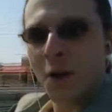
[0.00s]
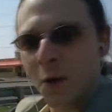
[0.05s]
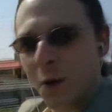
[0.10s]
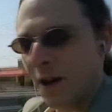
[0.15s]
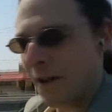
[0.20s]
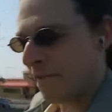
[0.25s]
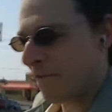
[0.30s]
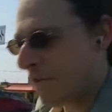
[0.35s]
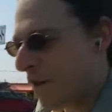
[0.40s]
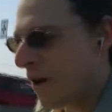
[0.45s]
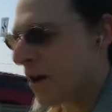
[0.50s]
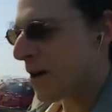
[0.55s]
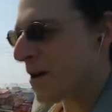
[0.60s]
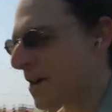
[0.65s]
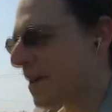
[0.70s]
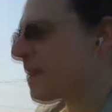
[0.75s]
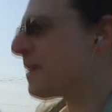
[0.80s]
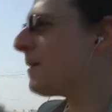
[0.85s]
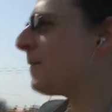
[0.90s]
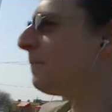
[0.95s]
quite far,
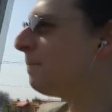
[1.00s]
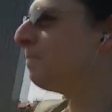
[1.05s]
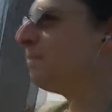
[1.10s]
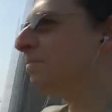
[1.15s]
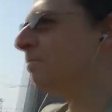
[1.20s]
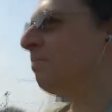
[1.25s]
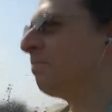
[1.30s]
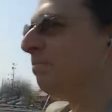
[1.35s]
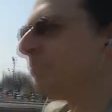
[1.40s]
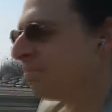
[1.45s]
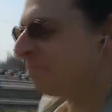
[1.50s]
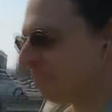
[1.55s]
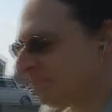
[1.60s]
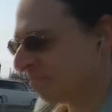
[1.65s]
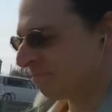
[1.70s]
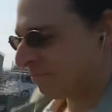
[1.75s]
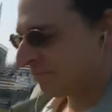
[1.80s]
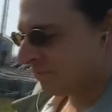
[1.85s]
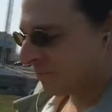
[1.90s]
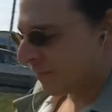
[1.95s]

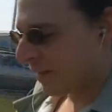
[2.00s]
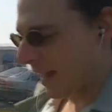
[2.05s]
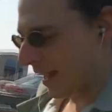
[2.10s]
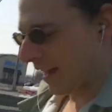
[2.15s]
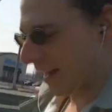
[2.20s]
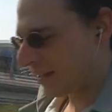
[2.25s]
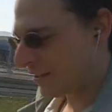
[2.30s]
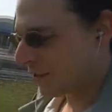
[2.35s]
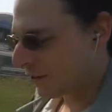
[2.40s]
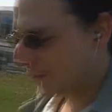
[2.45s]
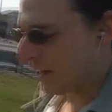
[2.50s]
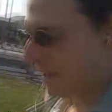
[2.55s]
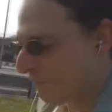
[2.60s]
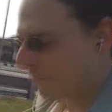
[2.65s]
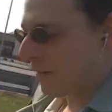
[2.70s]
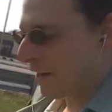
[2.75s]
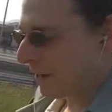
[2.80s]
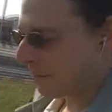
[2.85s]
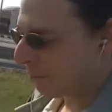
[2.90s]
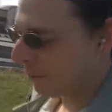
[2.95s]
and I still can't
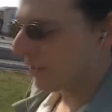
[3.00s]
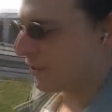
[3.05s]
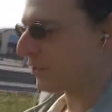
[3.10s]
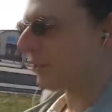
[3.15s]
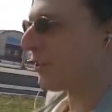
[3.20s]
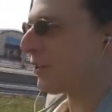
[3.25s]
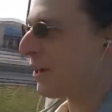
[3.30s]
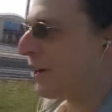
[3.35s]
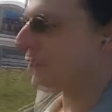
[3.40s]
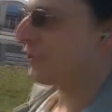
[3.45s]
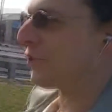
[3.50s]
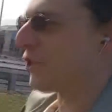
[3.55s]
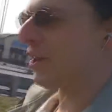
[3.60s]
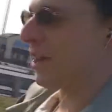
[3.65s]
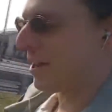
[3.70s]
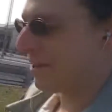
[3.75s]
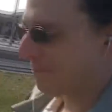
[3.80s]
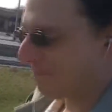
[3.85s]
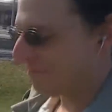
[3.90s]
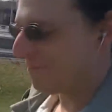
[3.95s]
find a place to dodge
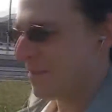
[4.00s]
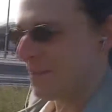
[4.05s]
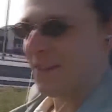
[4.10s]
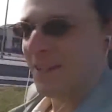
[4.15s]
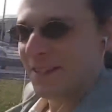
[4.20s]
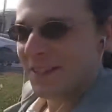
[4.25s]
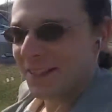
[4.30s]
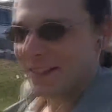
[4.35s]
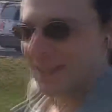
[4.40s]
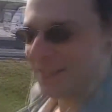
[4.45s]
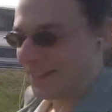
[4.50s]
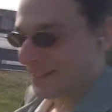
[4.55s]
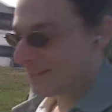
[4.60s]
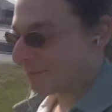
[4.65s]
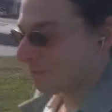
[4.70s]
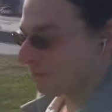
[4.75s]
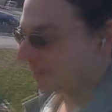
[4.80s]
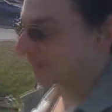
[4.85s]
yet. It's